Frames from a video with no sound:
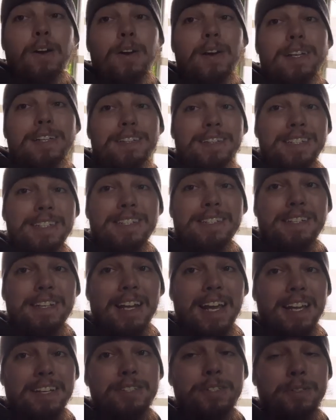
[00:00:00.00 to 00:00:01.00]
right, this
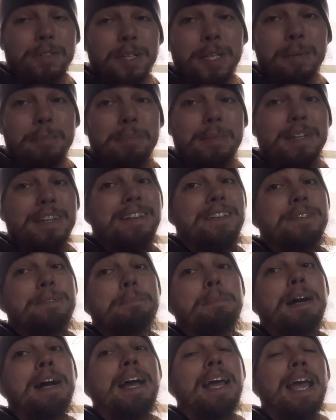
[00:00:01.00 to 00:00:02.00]
next clip is
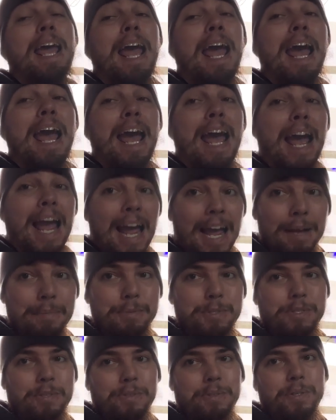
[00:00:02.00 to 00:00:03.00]
my
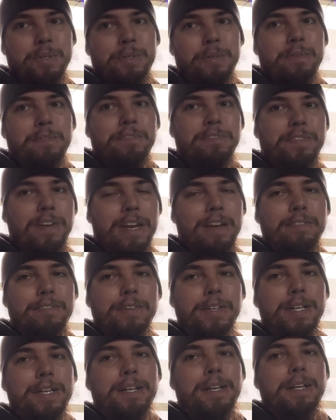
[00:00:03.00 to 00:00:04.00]
absolute
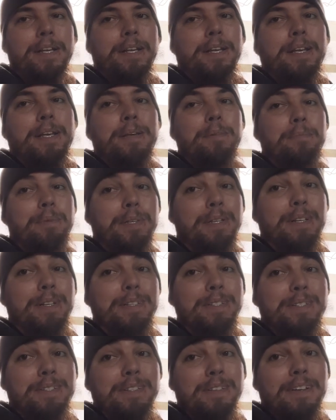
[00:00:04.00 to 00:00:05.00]
favorite
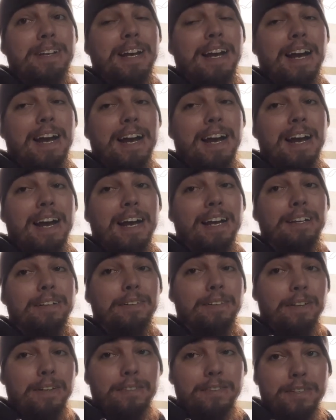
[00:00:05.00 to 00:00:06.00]
because I
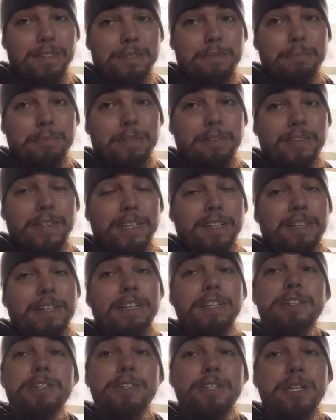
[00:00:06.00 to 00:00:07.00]
love this movie.
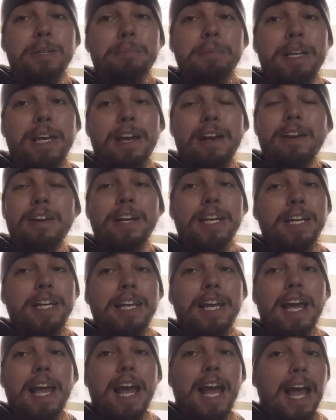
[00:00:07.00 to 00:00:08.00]
Jim
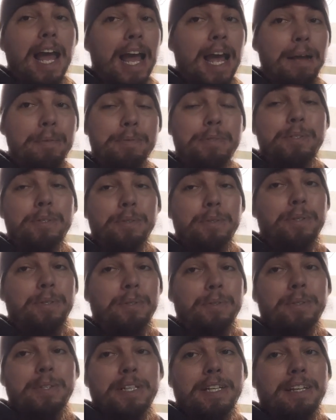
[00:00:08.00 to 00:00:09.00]
Carrey
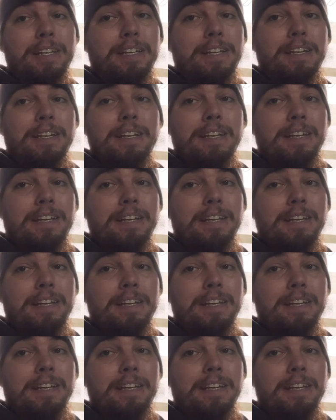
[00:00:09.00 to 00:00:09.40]
absolutely